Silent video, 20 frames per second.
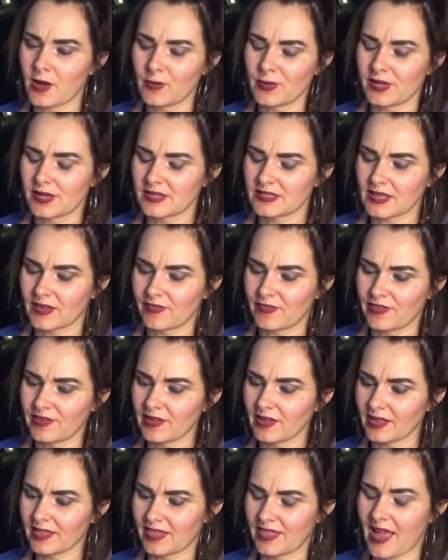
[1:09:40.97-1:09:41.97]
because I feel
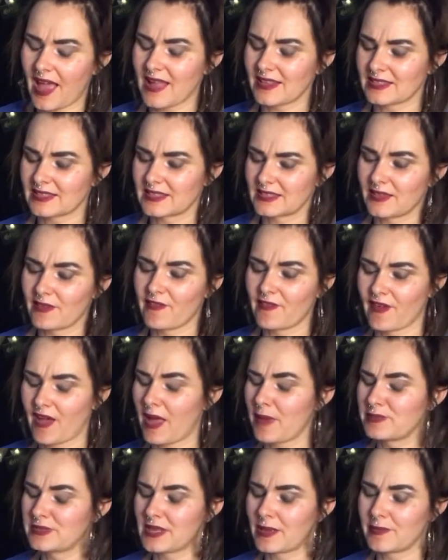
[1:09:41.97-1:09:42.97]
like that's the
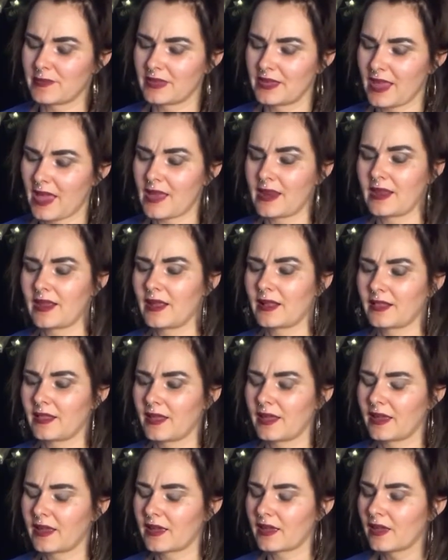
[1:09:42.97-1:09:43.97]
vibes I'm getting,
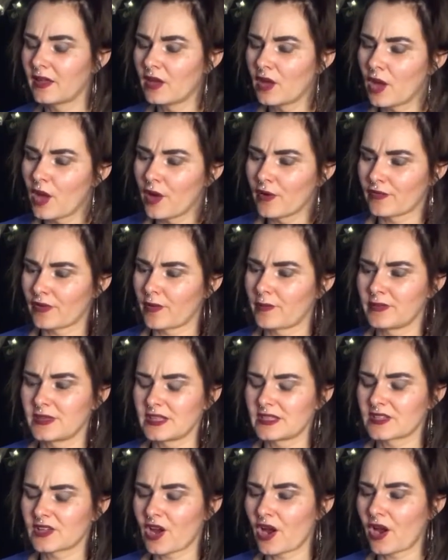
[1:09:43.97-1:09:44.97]
like, from
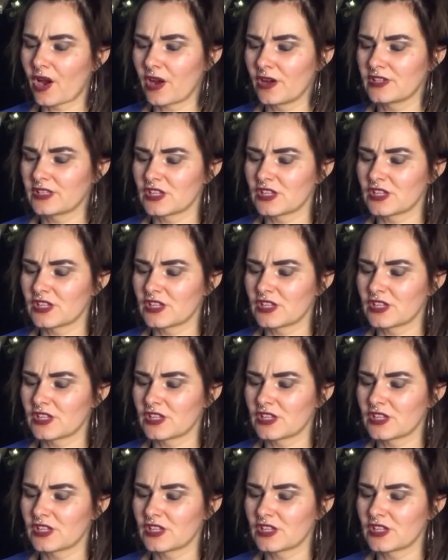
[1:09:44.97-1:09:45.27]
these cards.